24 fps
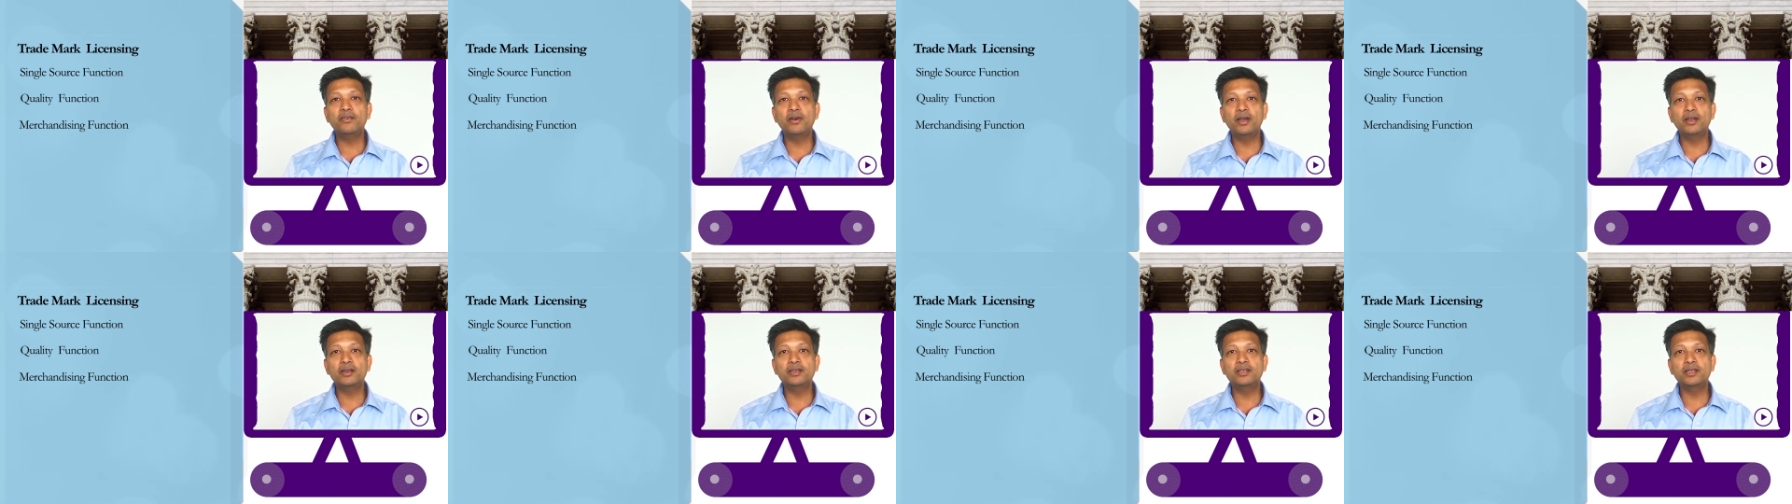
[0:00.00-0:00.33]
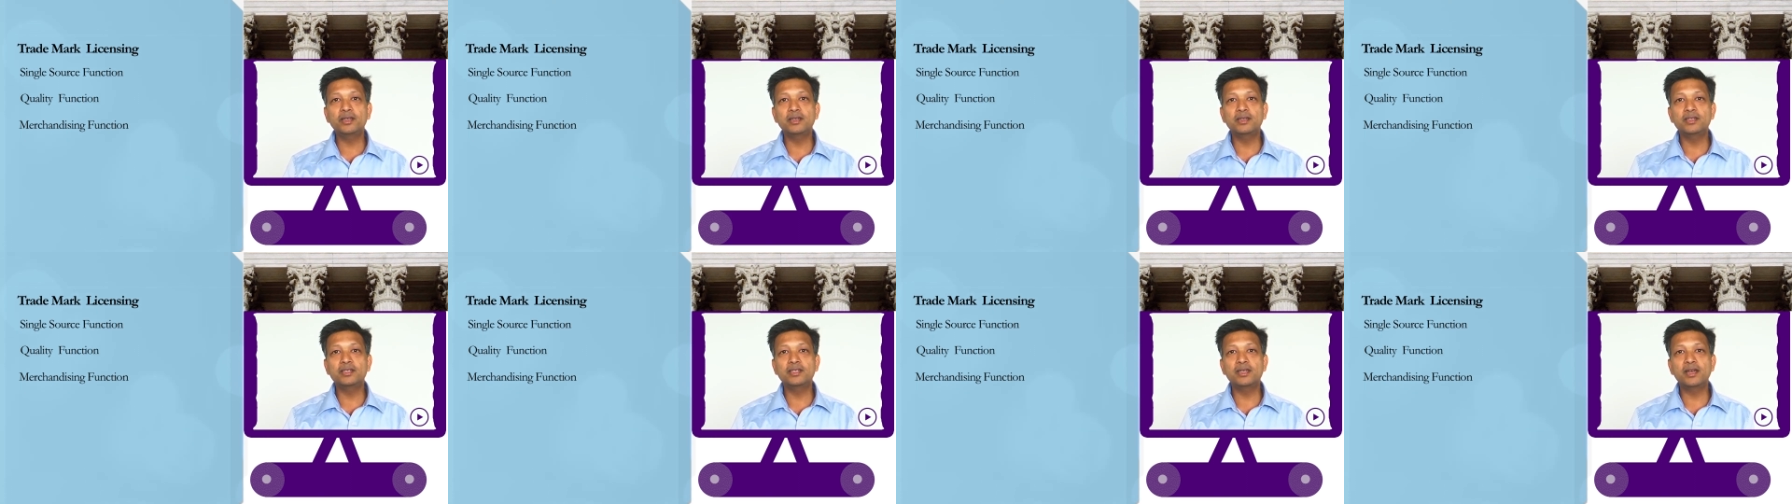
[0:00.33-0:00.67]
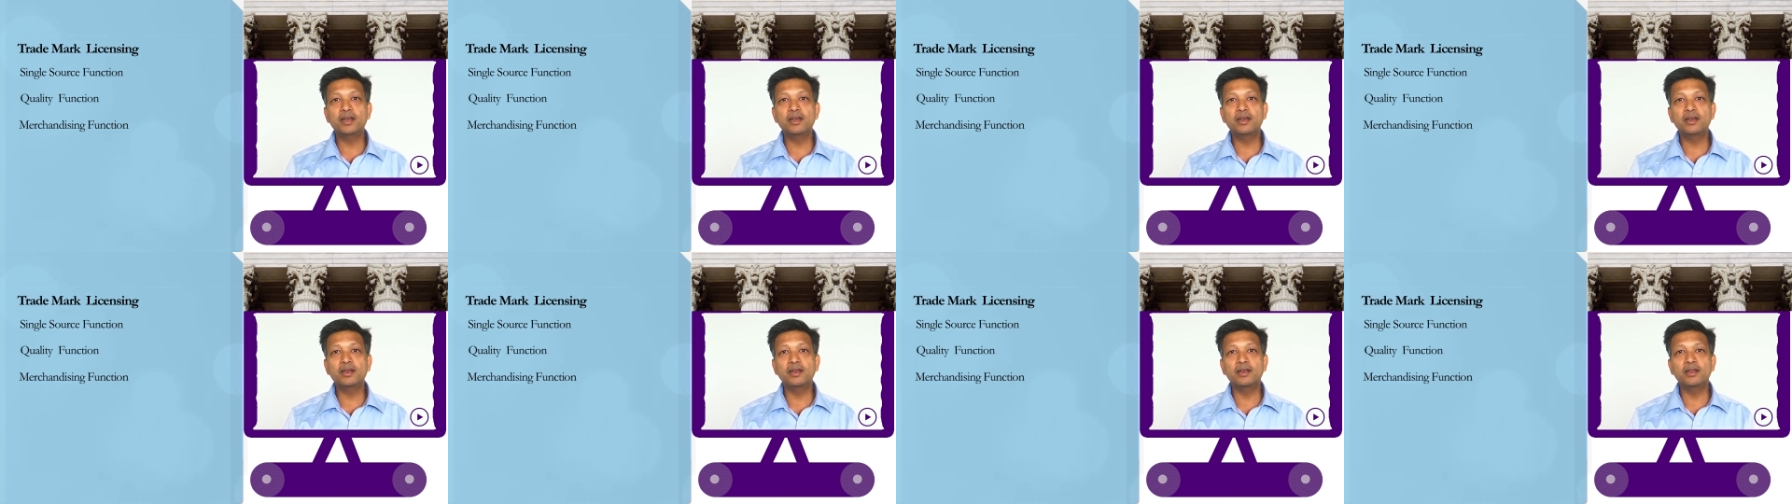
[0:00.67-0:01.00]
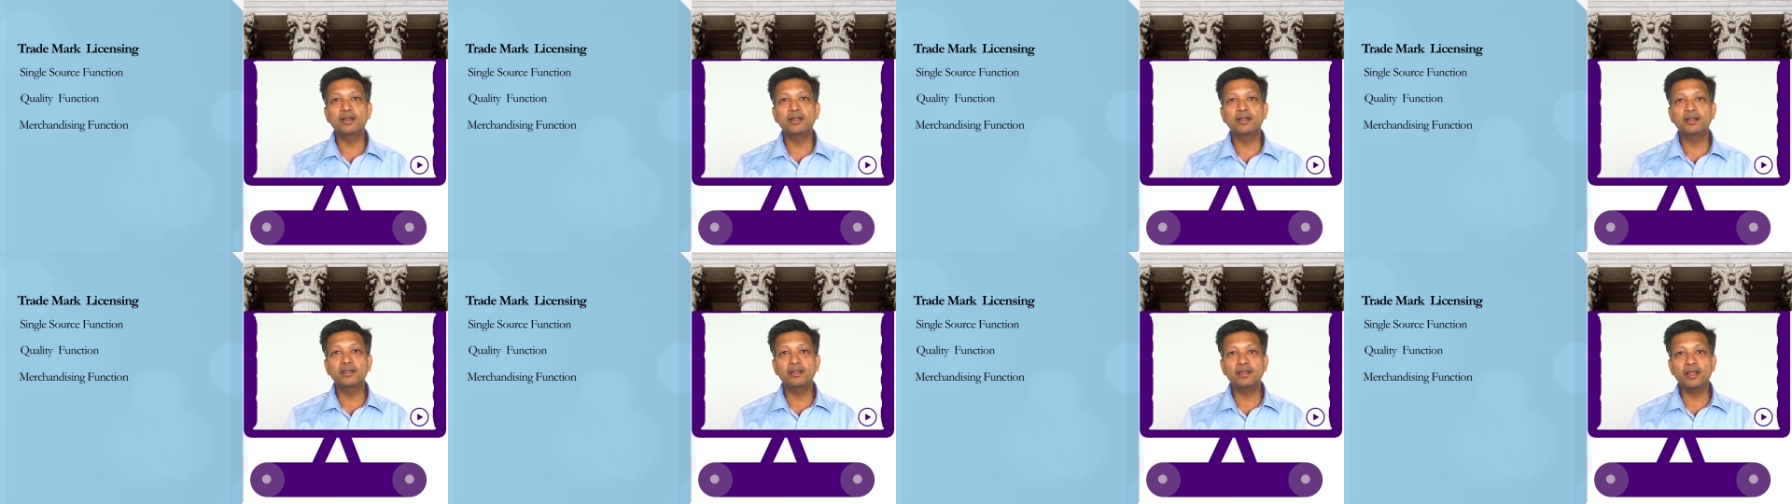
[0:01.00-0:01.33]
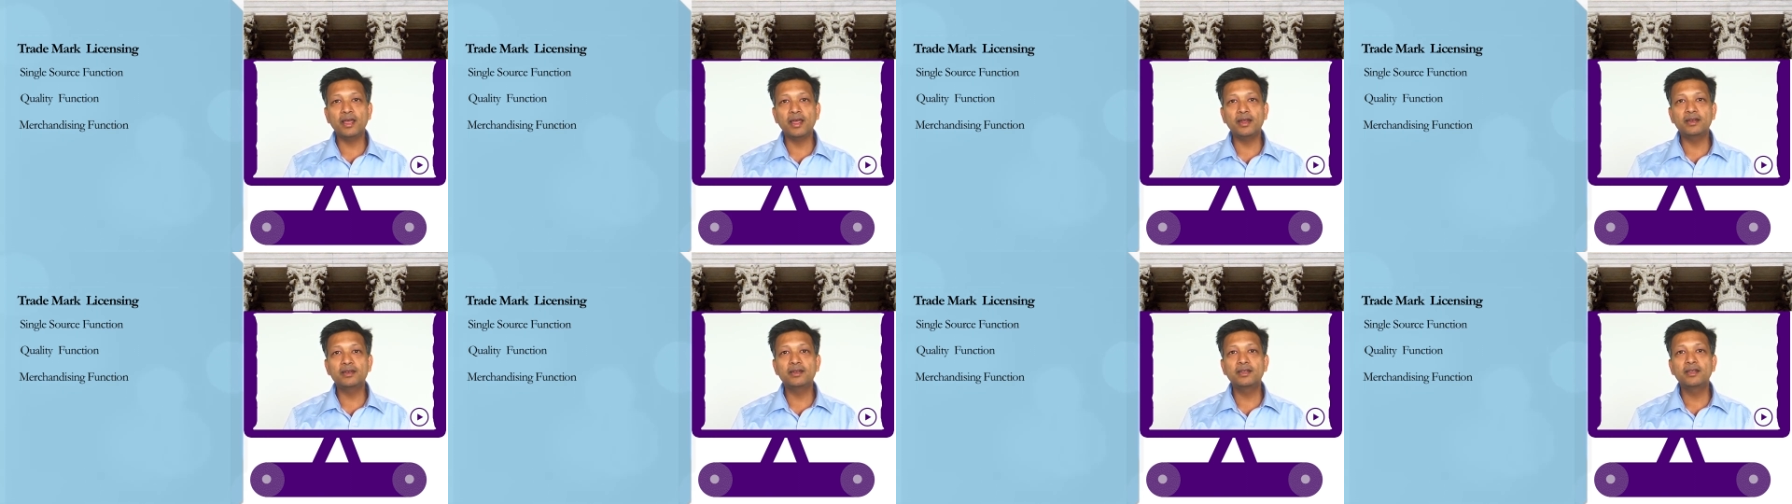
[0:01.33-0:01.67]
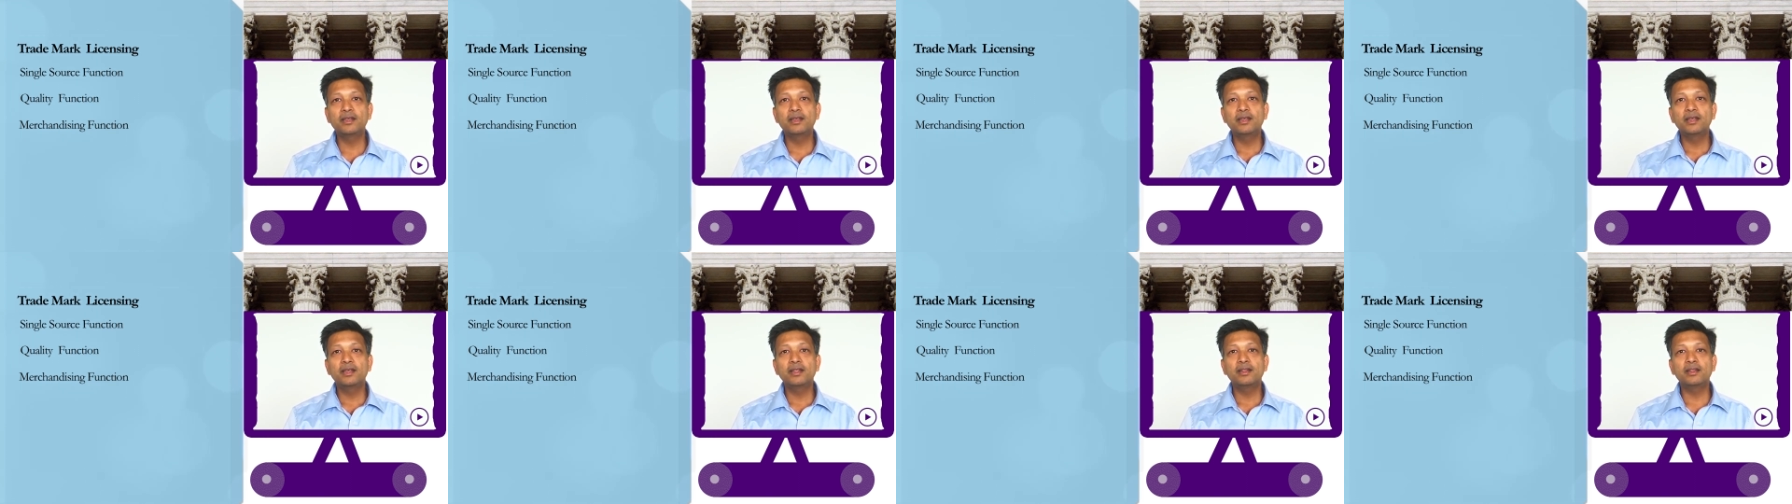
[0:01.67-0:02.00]
function stated that
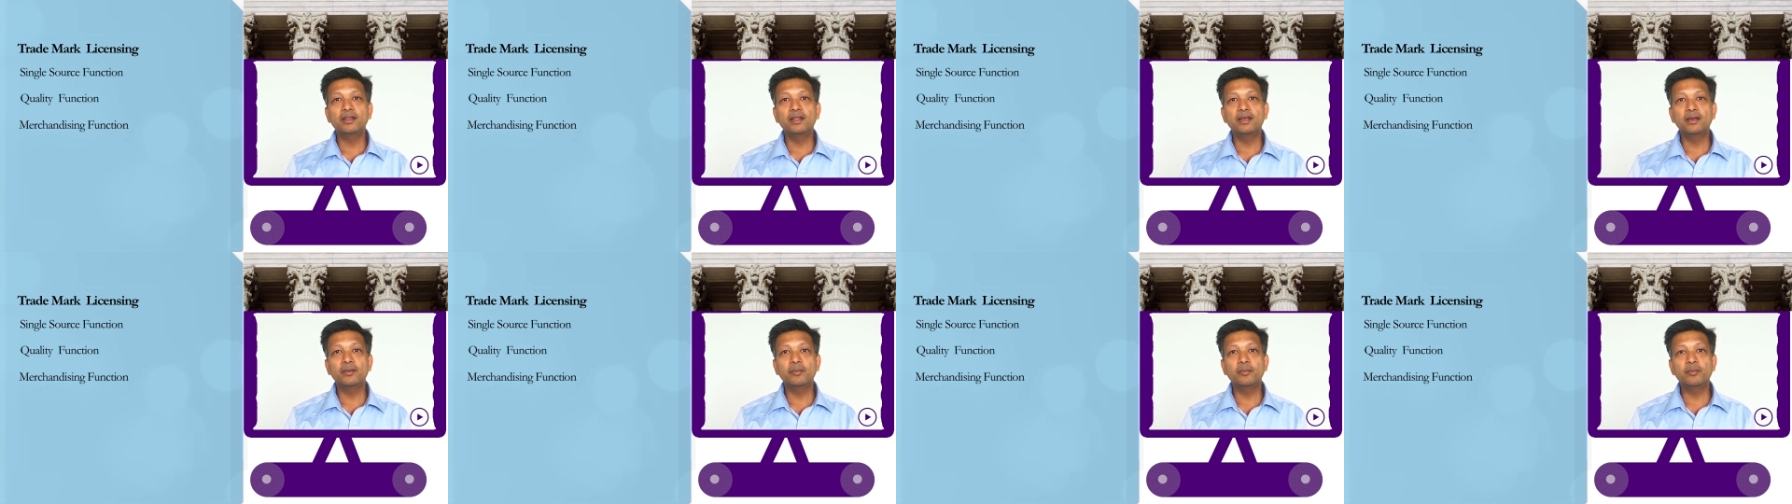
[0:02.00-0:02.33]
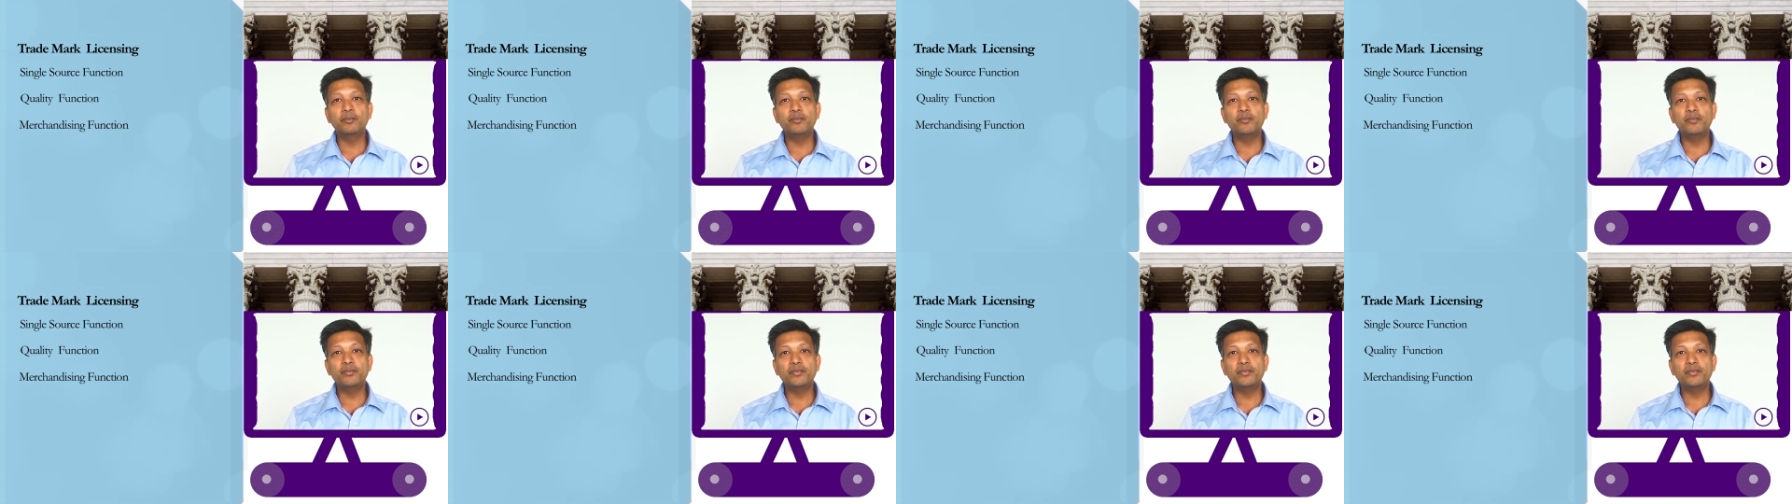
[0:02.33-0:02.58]
the,